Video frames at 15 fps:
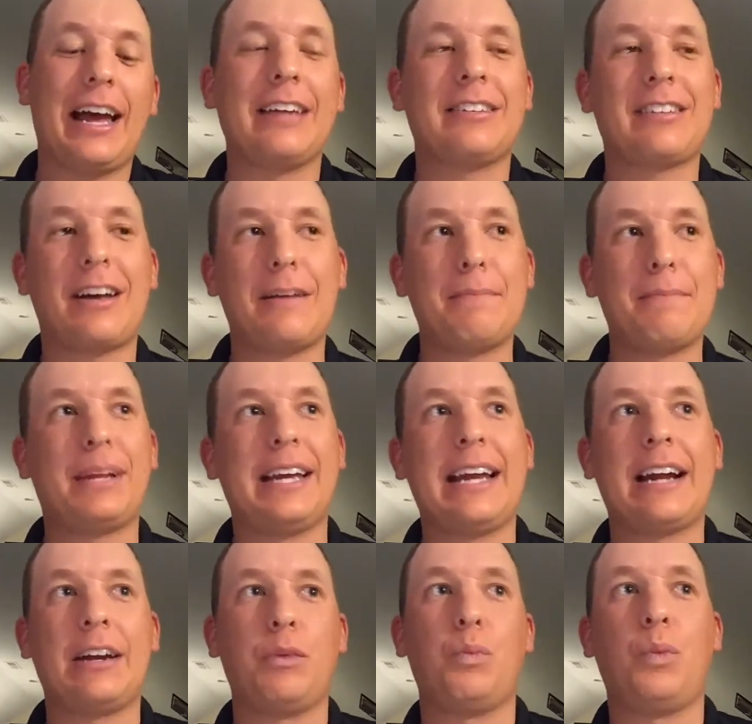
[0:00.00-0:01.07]
I saw him play
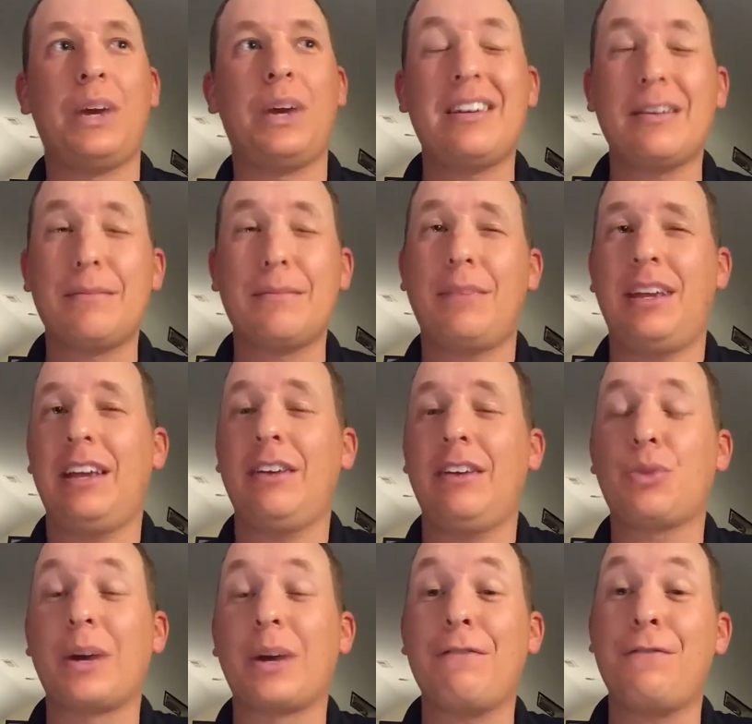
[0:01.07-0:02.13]
down in Wyndham in
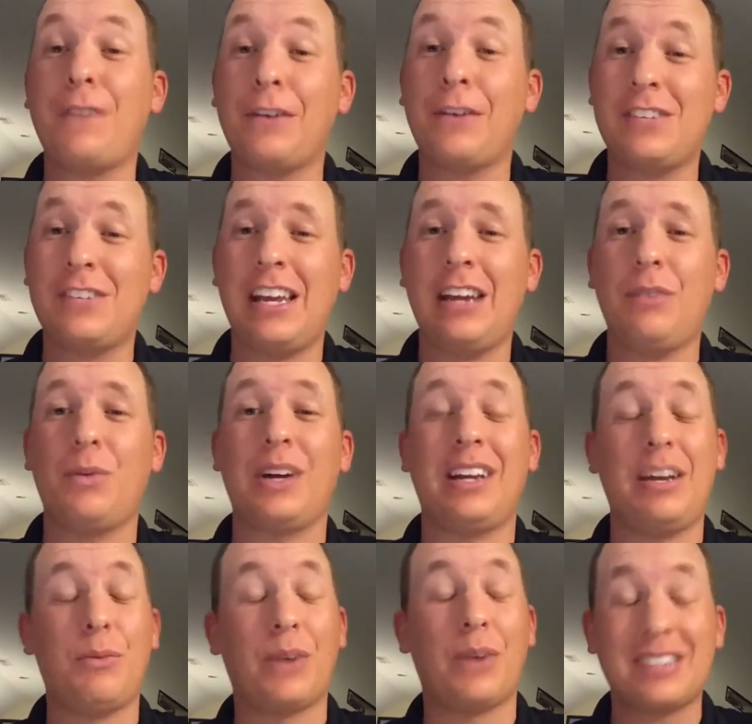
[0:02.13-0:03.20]
2015 when
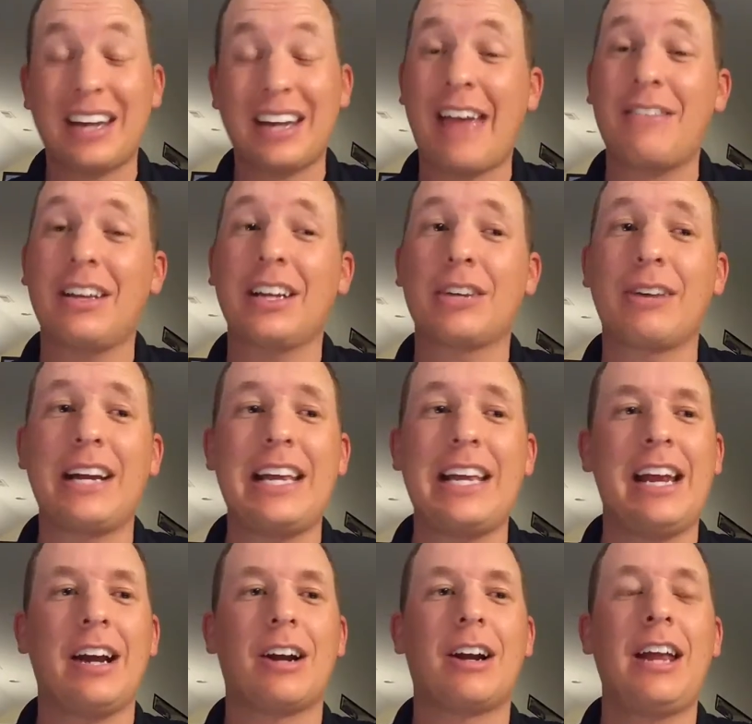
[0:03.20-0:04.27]
he wasn't having a great
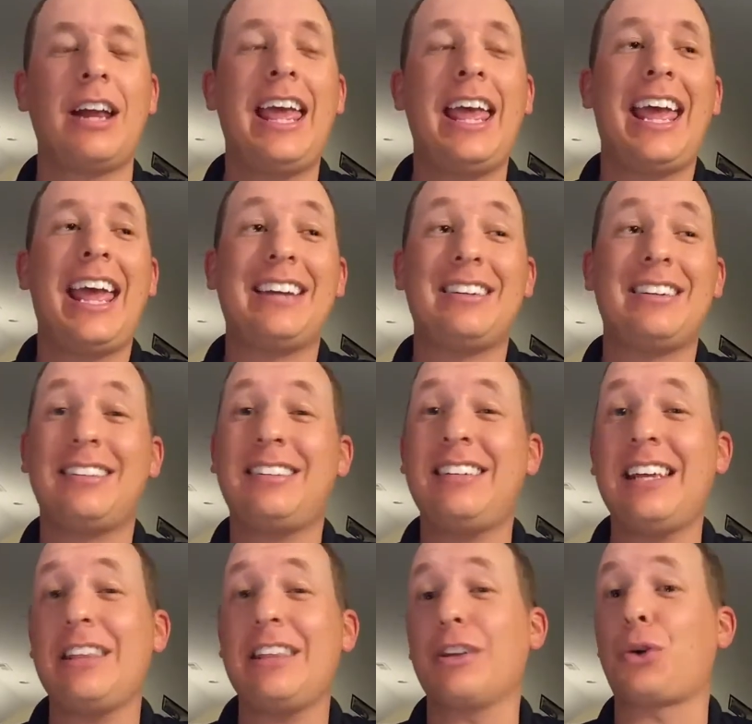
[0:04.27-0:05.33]
year, and to
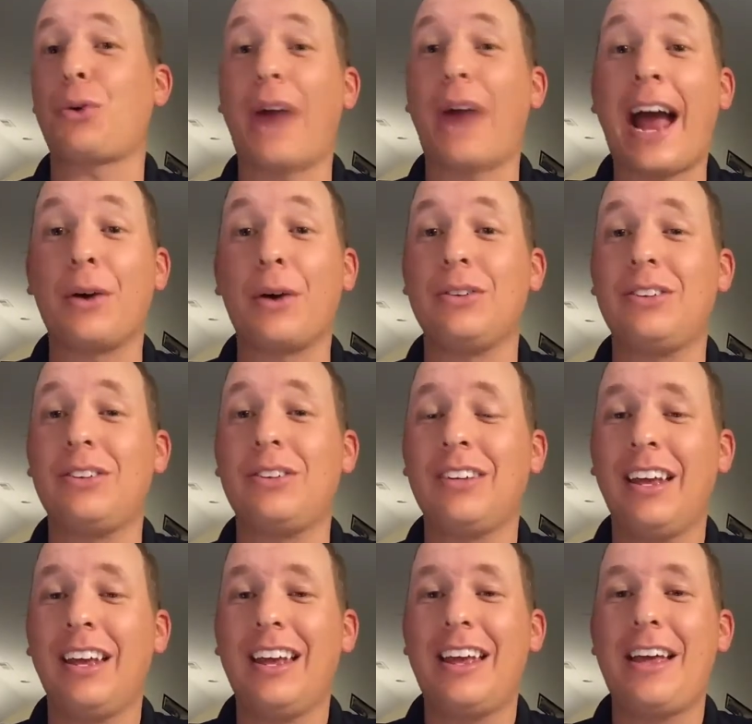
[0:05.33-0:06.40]
see the crowds
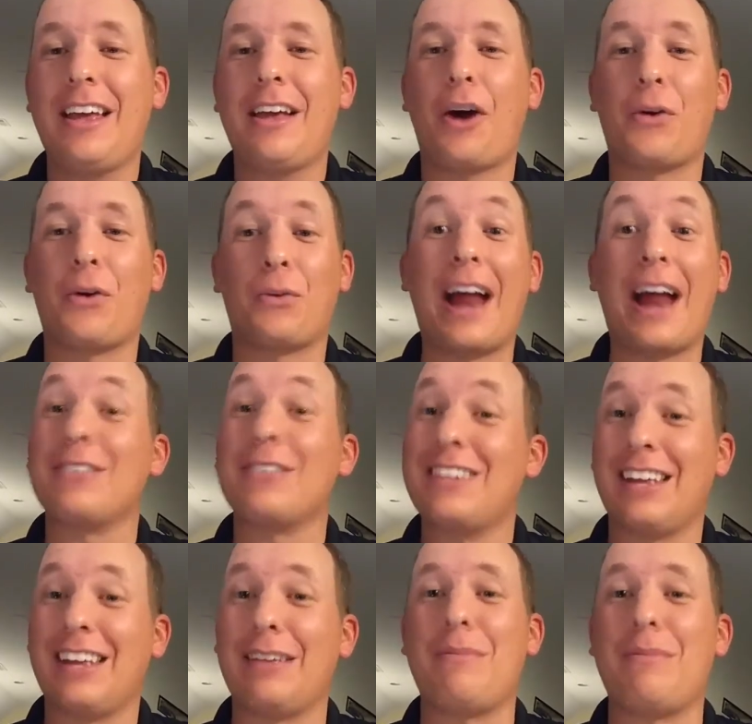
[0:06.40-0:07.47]
around
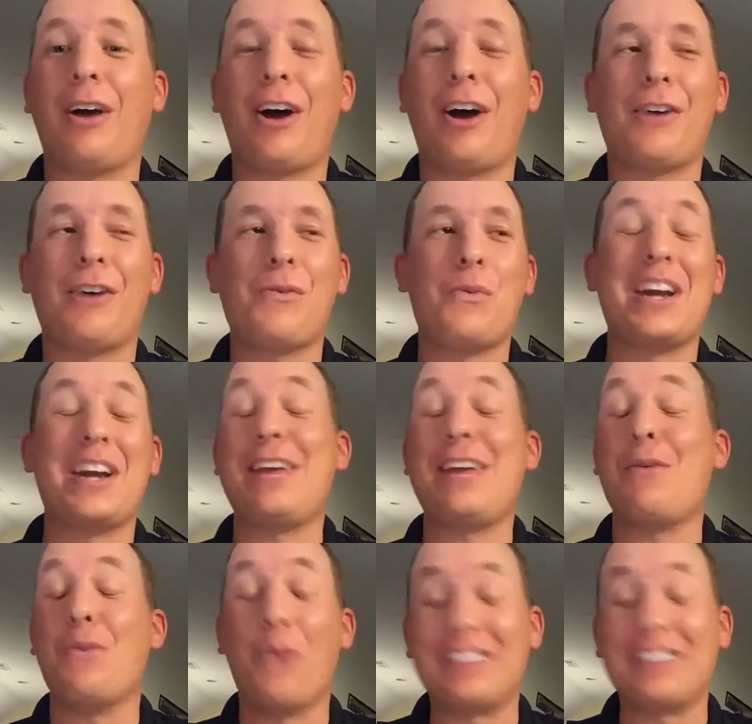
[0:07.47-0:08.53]
him when
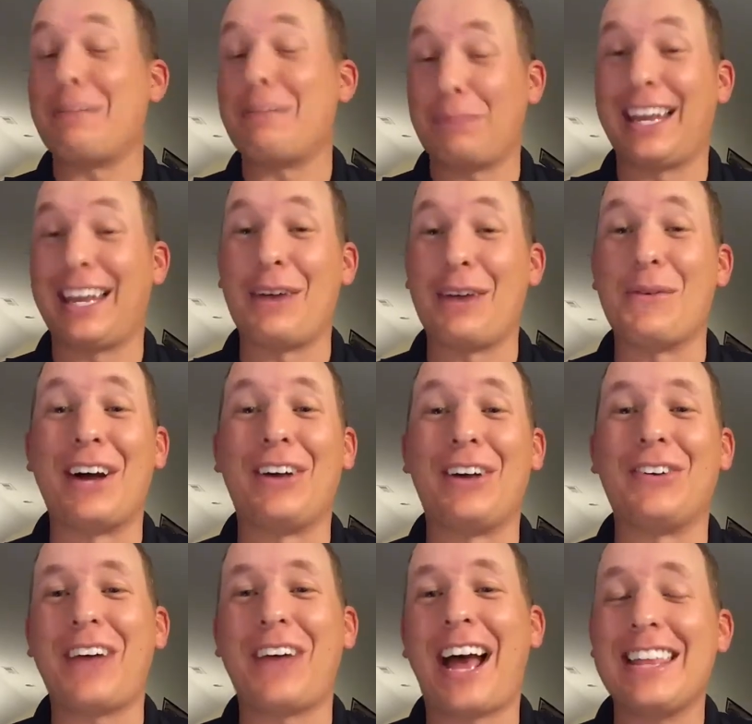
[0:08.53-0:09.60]
he wasn't playing
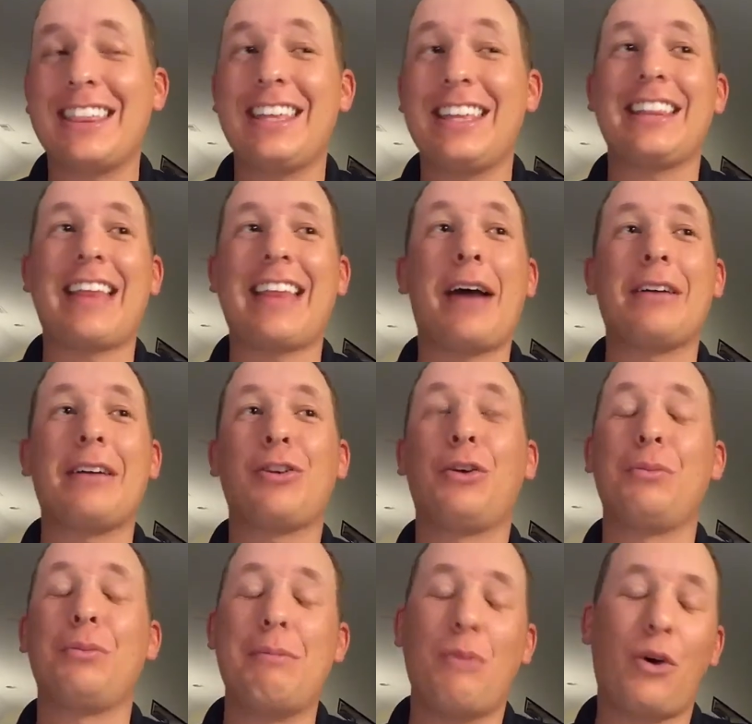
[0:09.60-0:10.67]
well, I think that
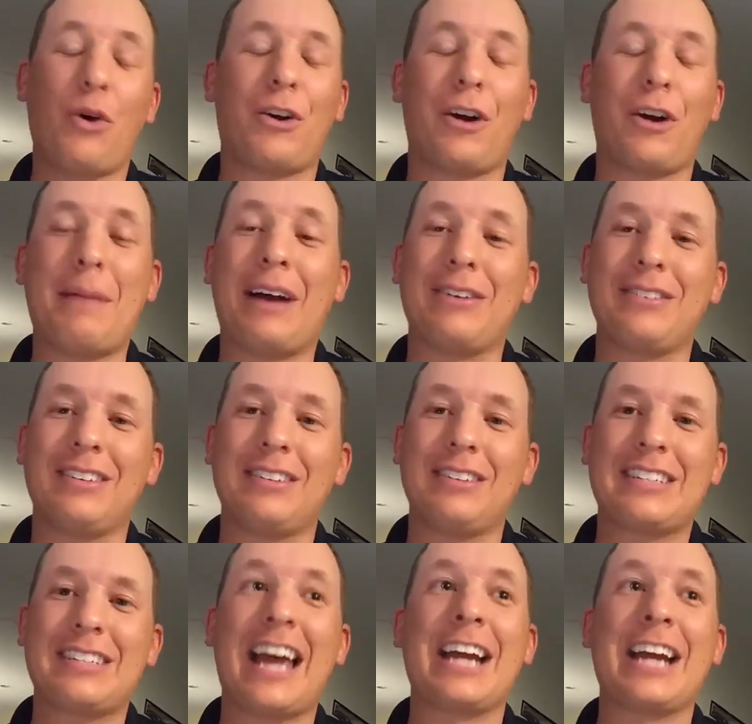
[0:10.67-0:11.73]
told me more about
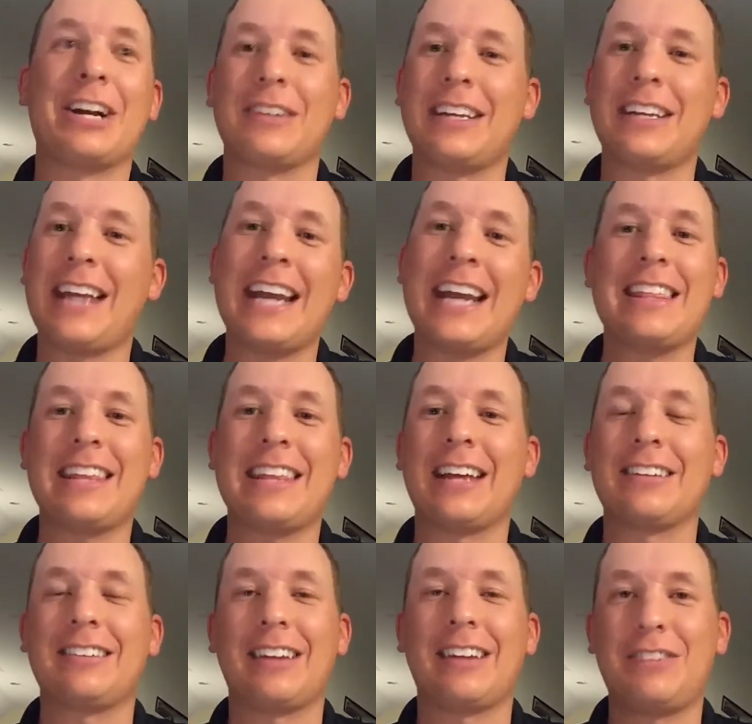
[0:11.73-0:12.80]
Tiger than anything
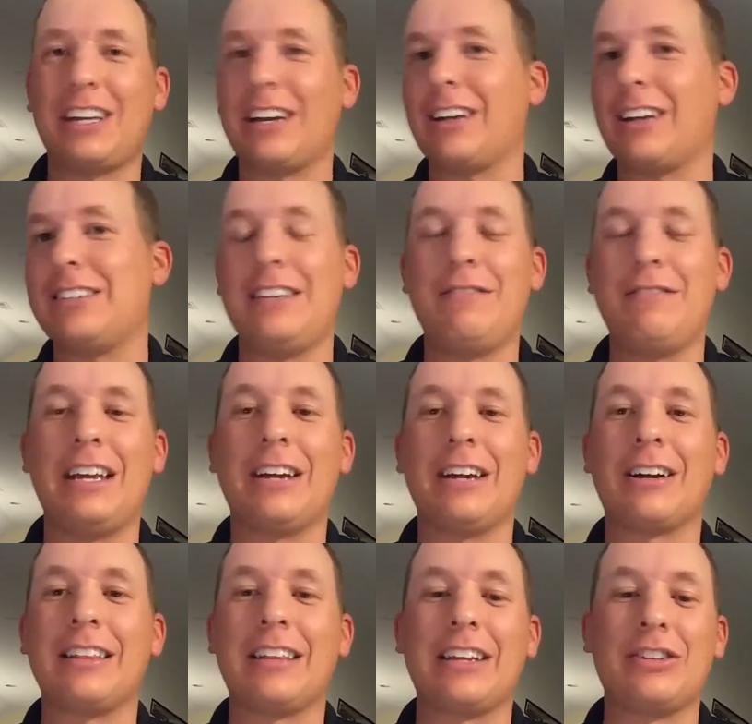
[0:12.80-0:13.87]
else that I've seen on TV
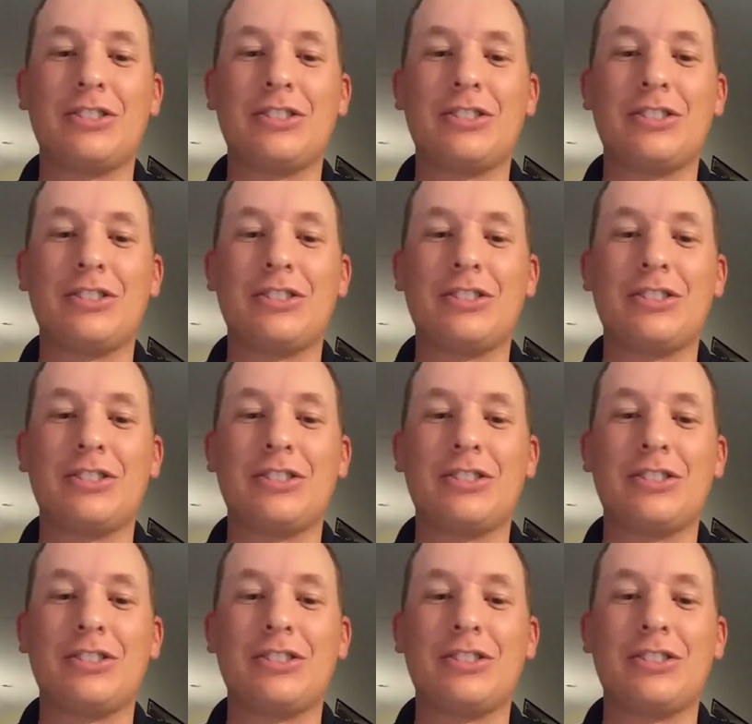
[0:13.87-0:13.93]
or anything.